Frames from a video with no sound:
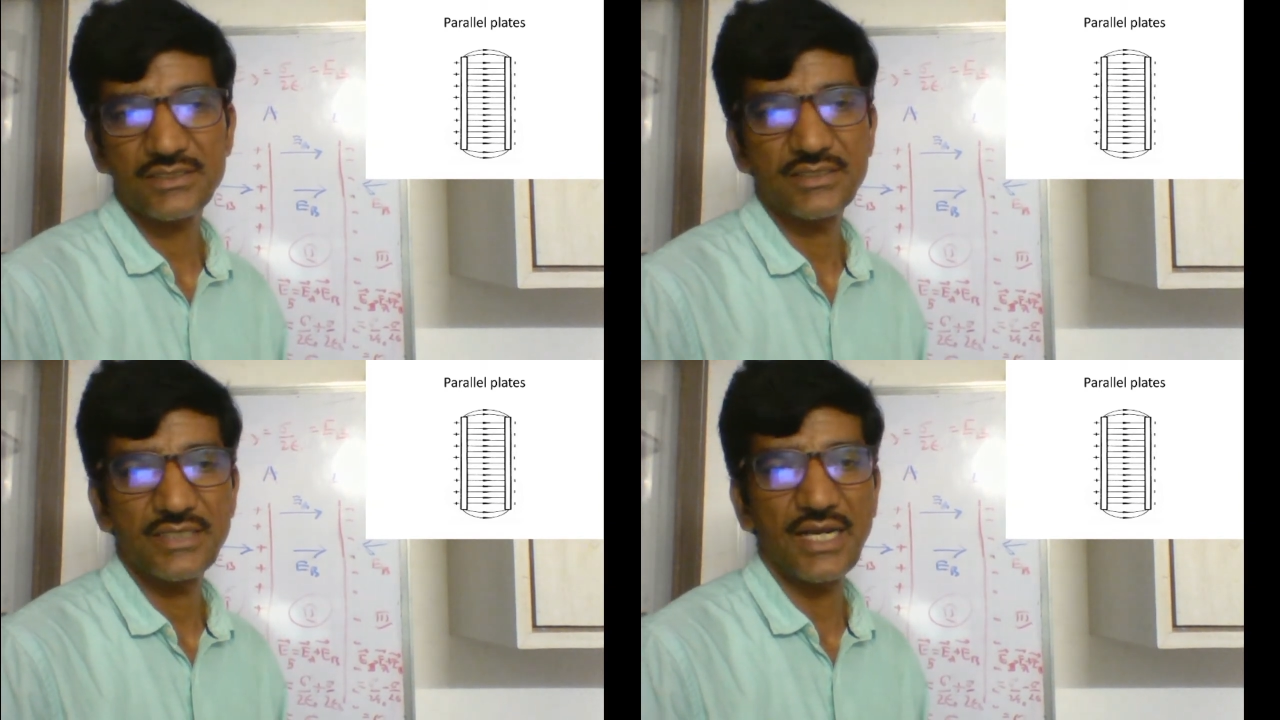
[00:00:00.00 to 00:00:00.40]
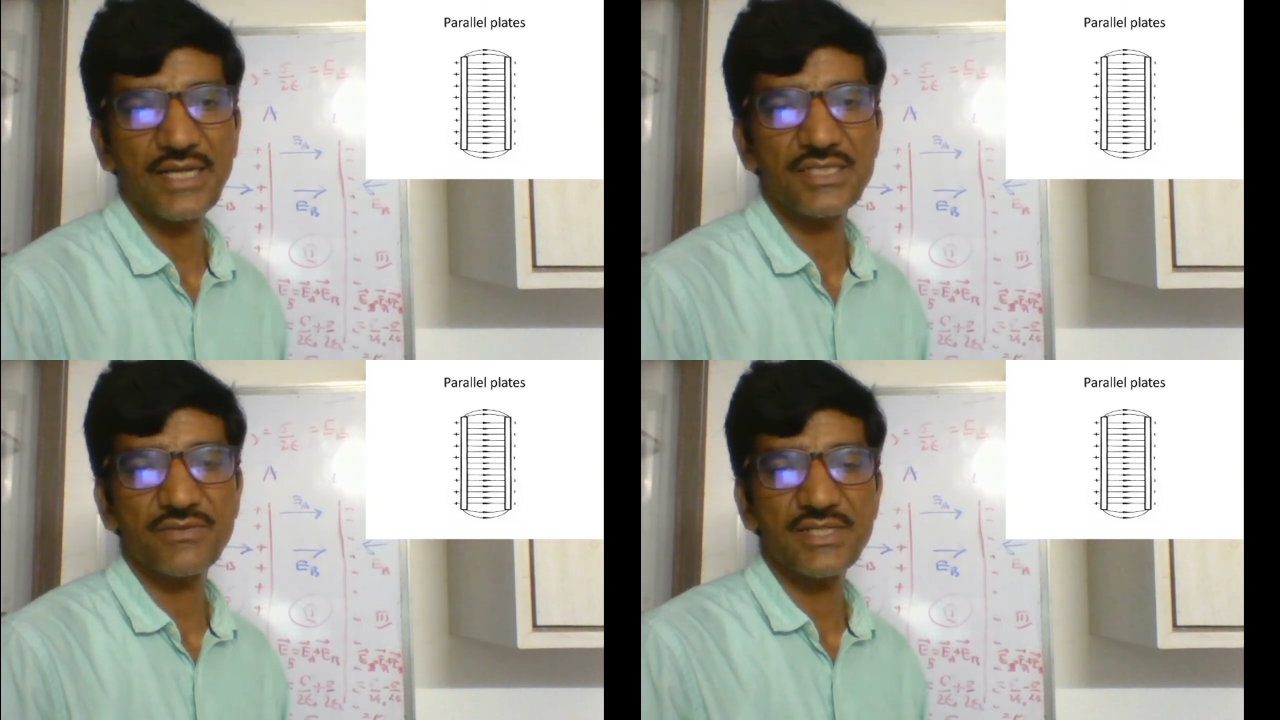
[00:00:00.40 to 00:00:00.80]
Yeah, it
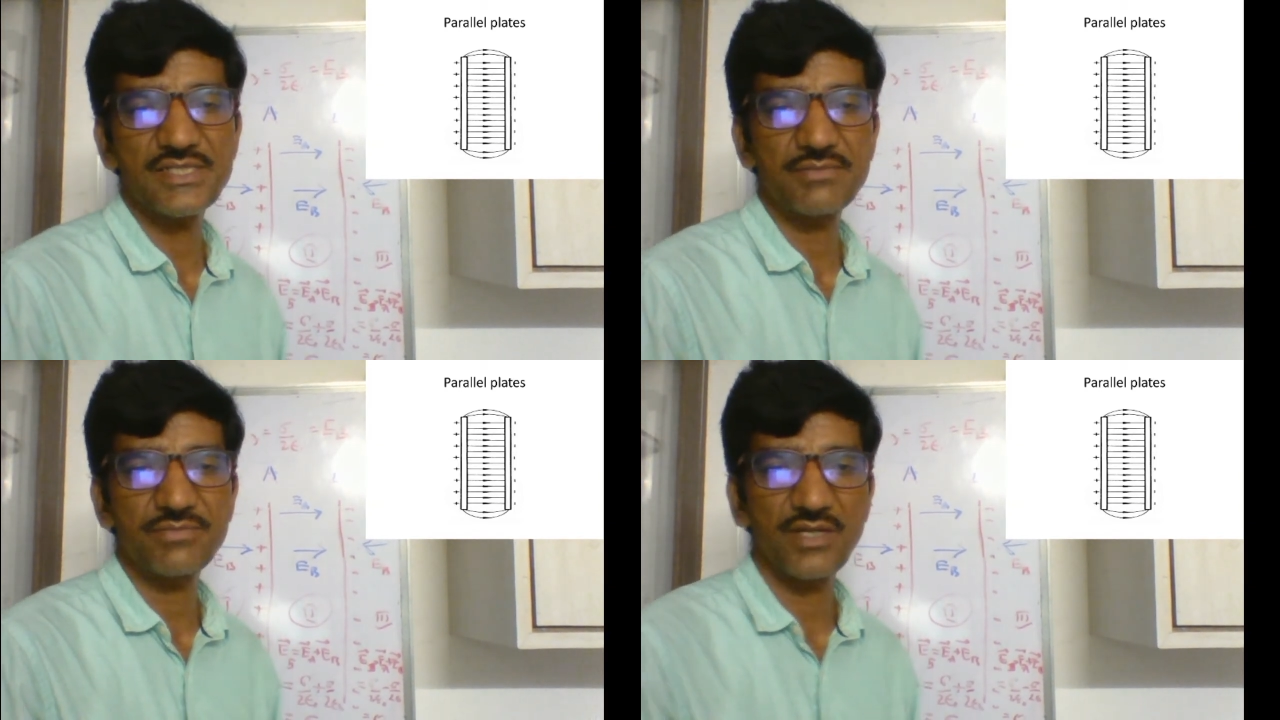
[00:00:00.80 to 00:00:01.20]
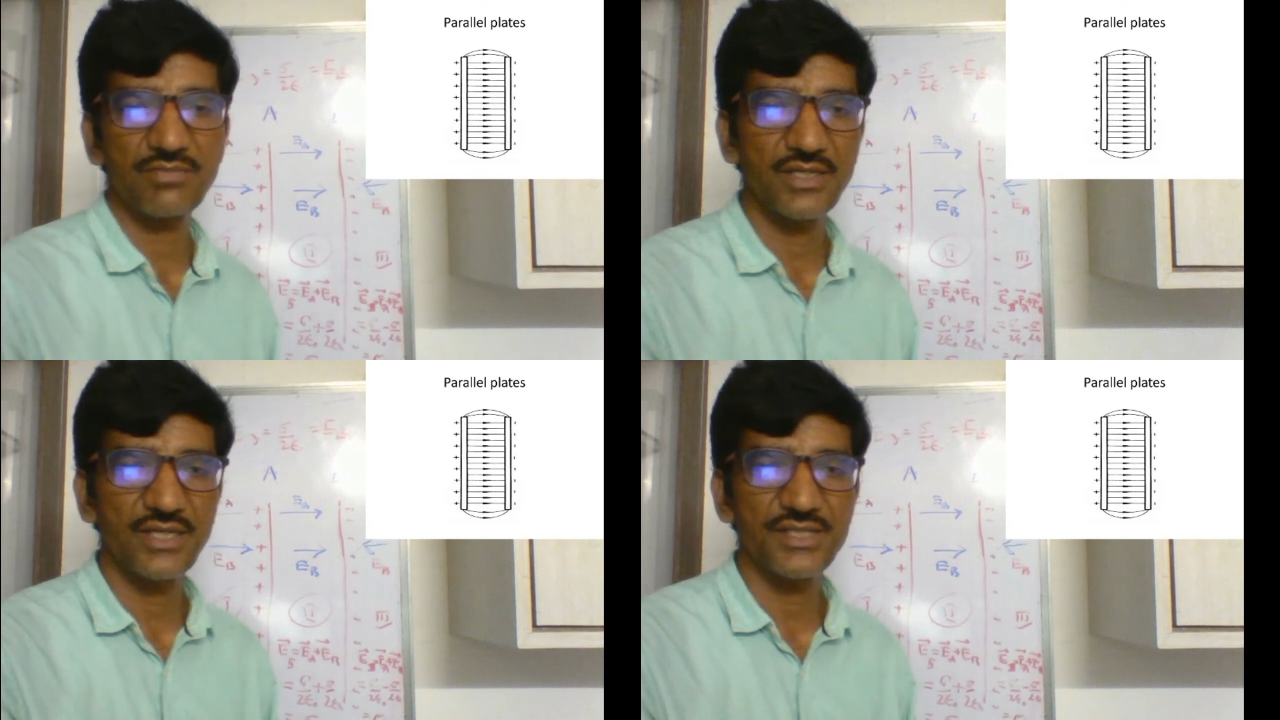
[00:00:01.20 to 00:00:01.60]
is very simple
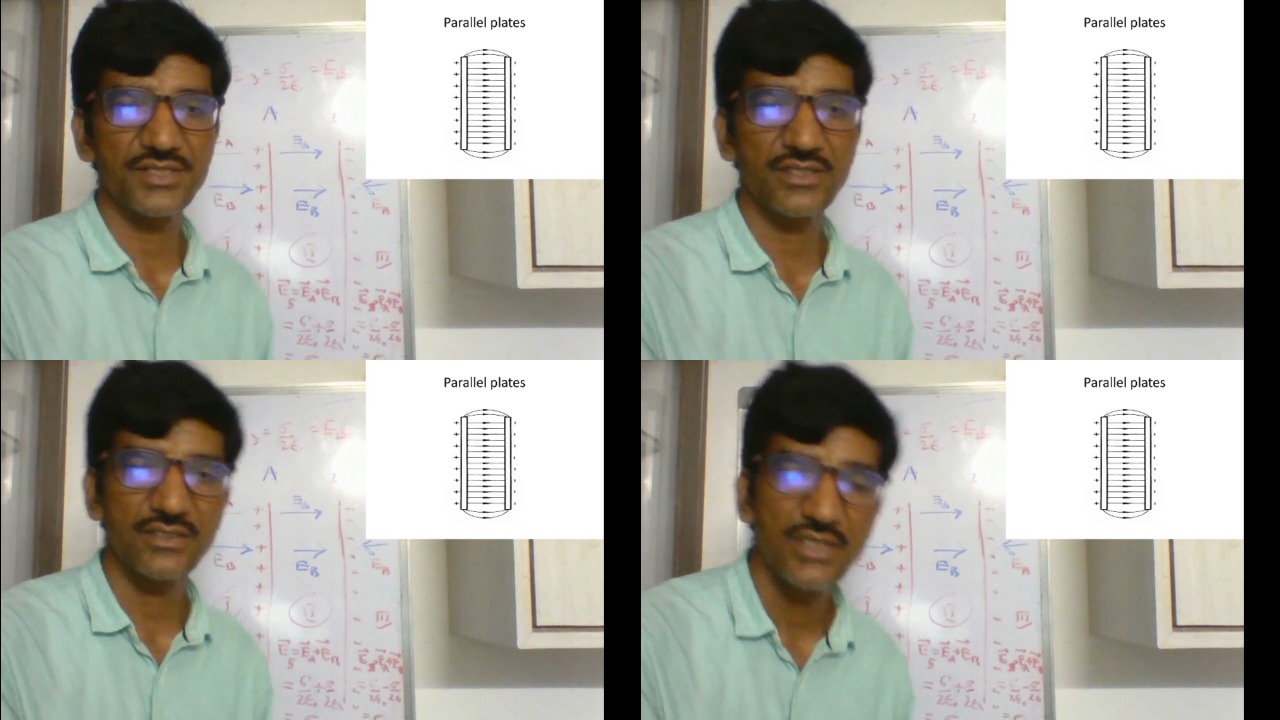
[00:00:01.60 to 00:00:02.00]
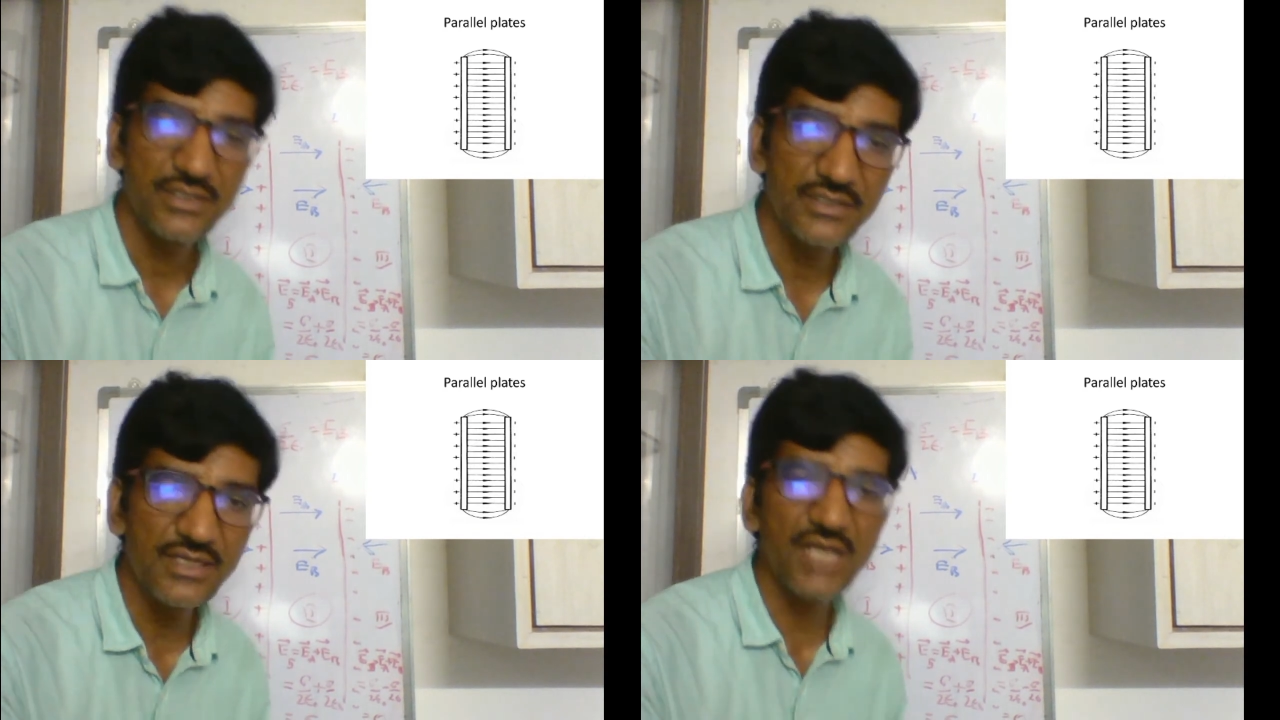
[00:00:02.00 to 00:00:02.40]
application,
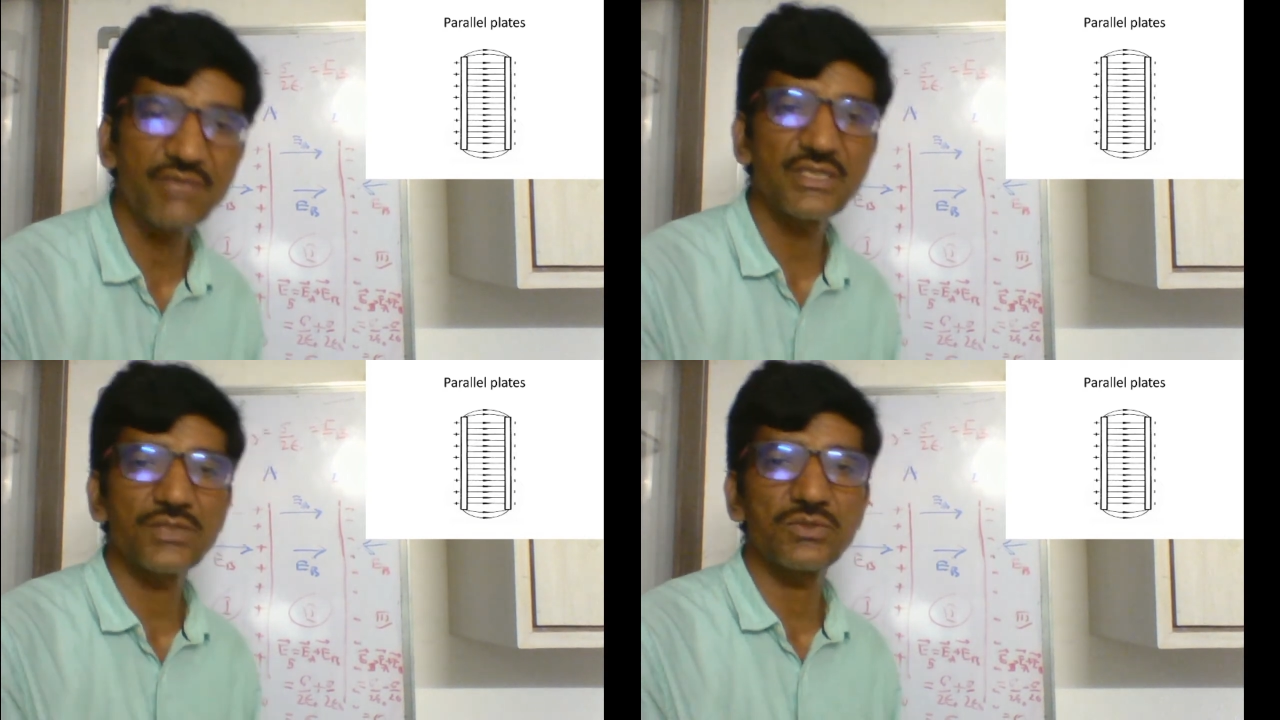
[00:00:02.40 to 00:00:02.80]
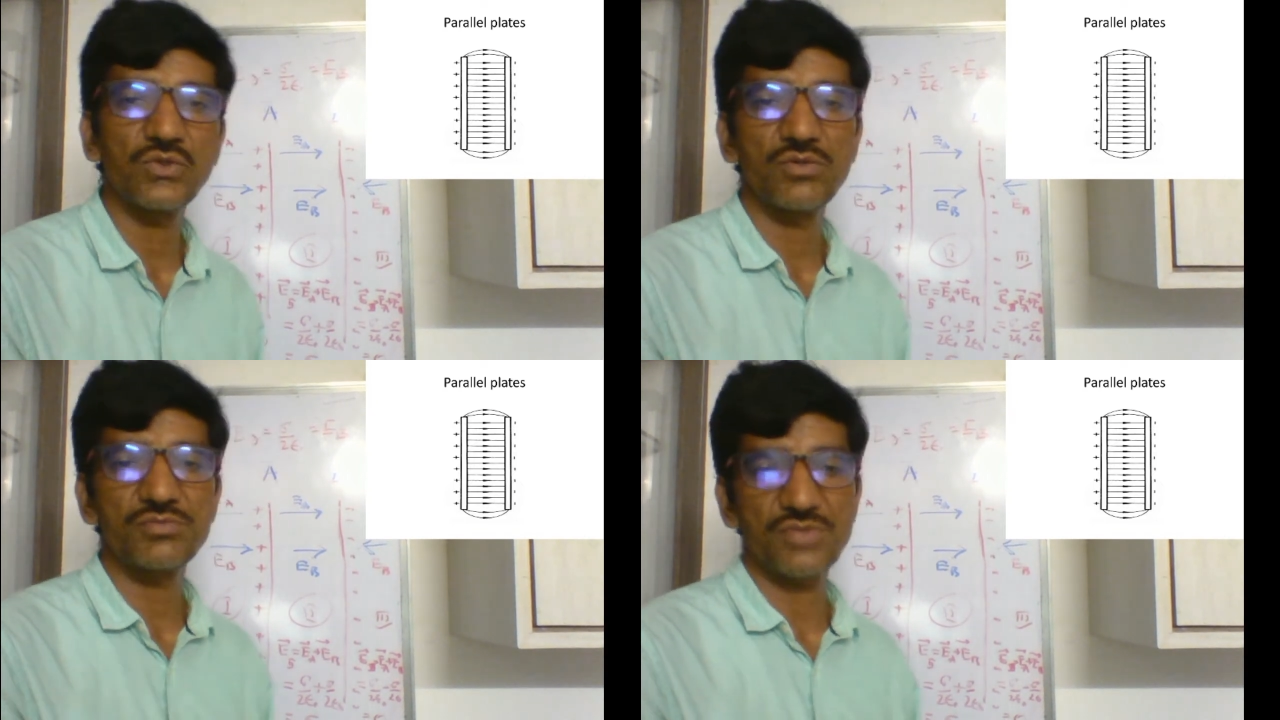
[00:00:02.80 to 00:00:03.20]
deriving the
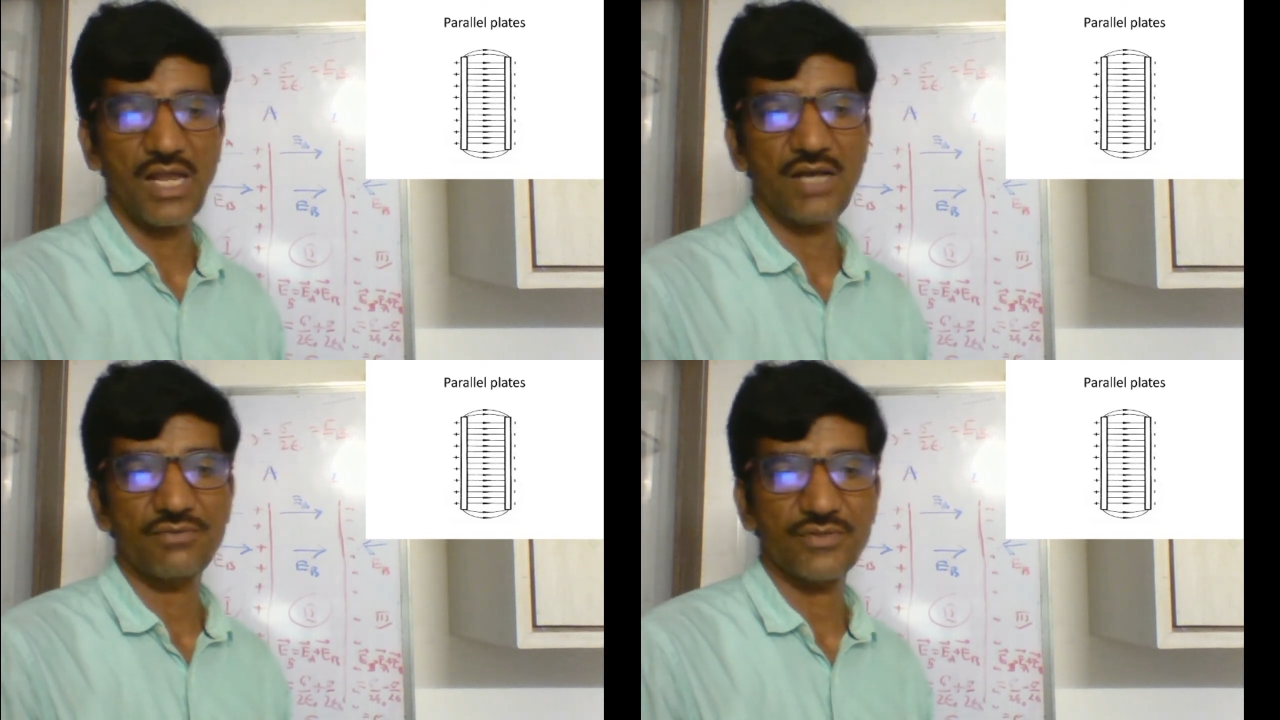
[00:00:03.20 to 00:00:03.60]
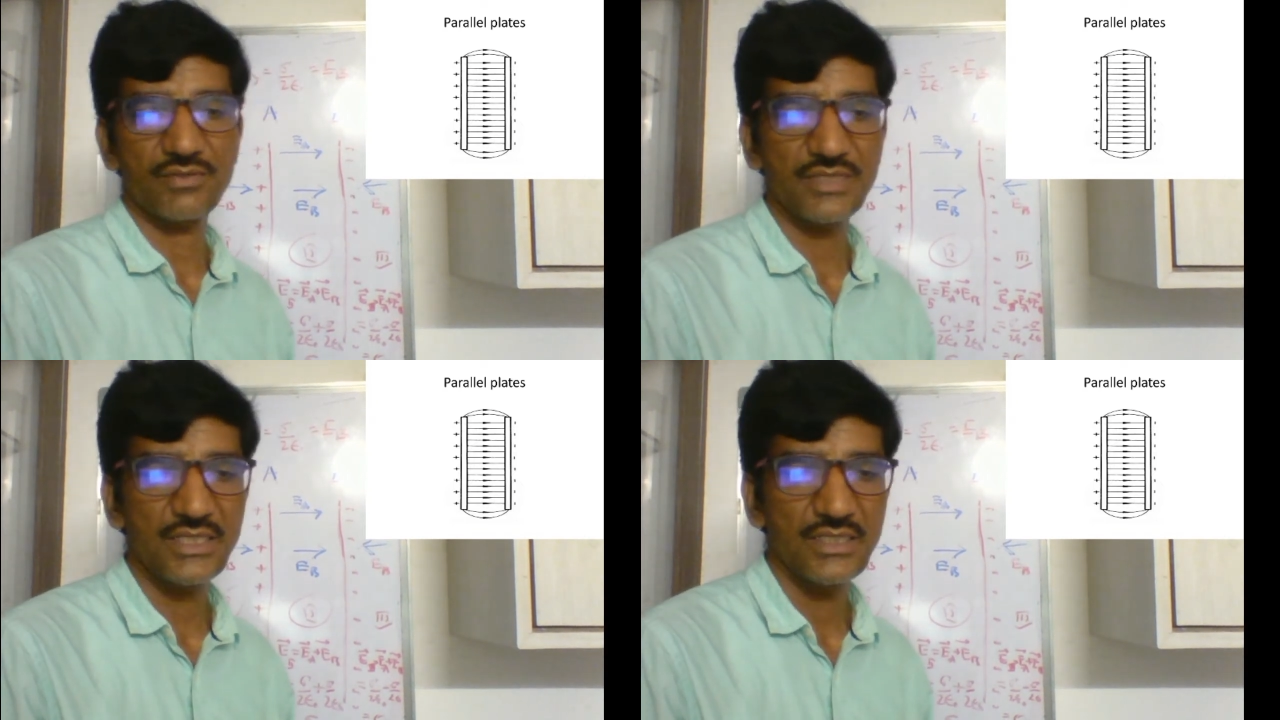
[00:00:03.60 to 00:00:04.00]
Coulomb's law from
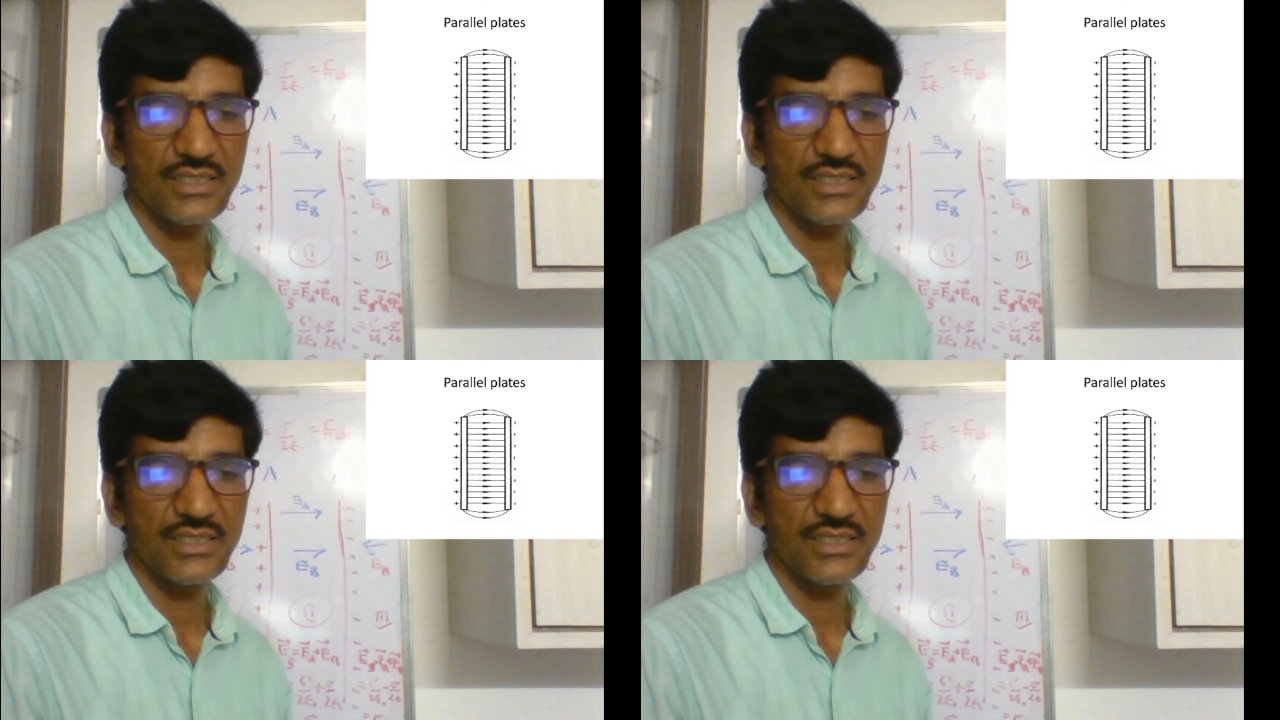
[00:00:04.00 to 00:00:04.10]
the